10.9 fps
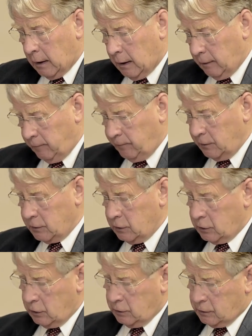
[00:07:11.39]

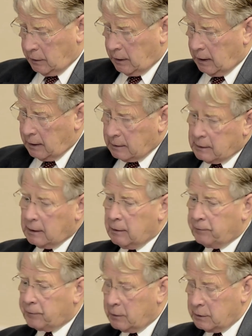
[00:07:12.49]
envisages that
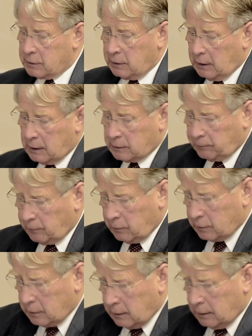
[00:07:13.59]
if there is a yes
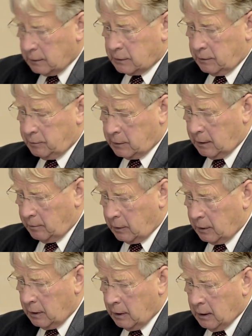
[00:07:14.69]
vote in
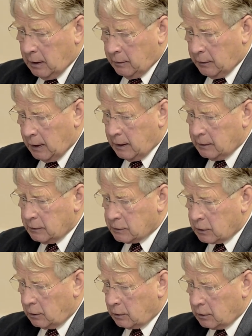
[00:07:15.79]
September, then
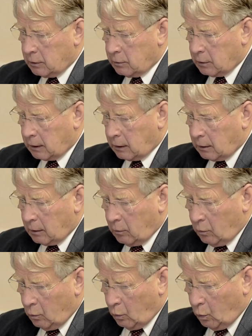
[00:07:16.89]
Scotland
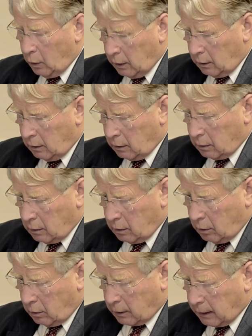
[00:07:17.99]
will
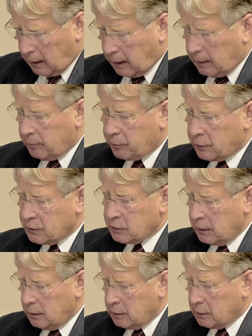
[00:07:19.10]
or can
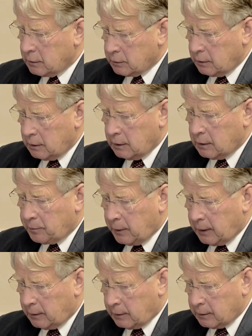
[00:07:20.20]
proceed to
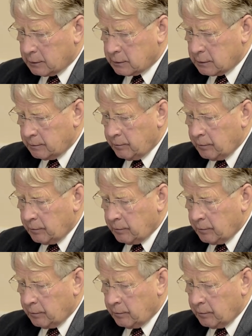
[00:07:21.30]
independence.